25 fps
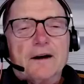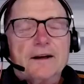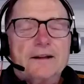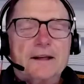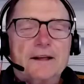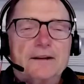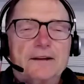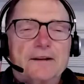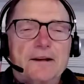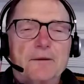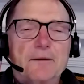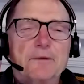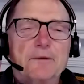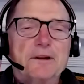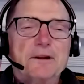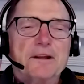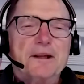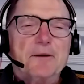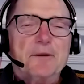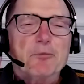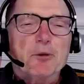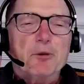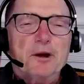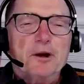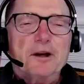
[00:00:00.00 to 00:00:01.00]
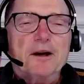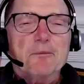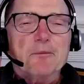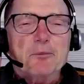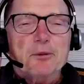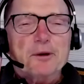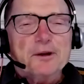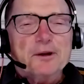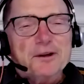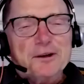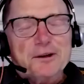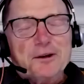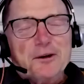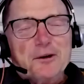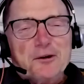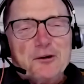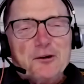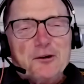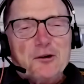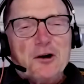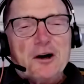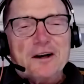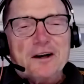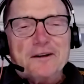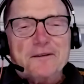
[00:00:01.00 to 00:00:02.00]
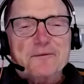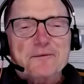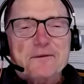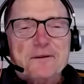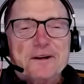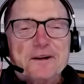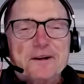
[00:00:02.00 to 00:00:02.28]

think Timothy put up, a lot of,